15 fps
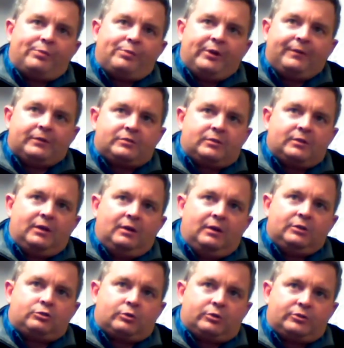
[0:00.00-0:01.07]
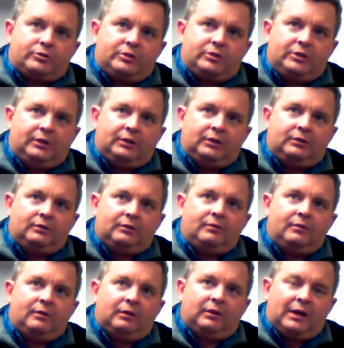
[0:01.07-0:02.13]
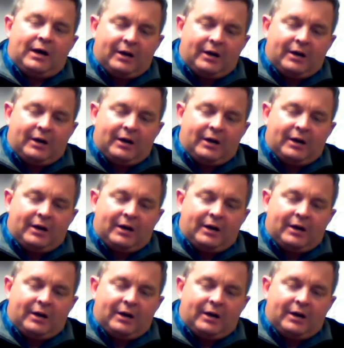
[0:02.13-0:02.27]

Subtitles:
One thing that's interesting,